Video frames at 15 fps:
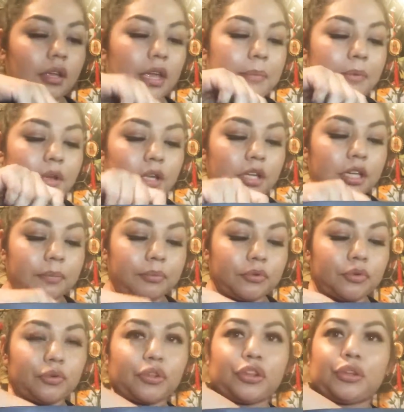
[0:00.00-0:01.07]
I bought a
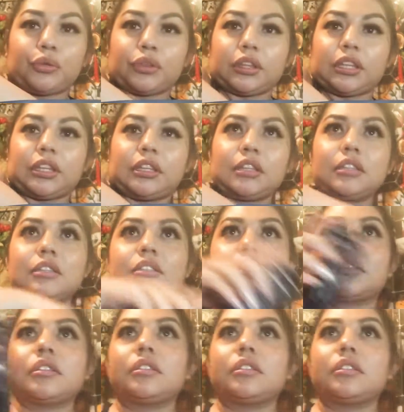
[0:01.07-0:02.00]
couple cute things.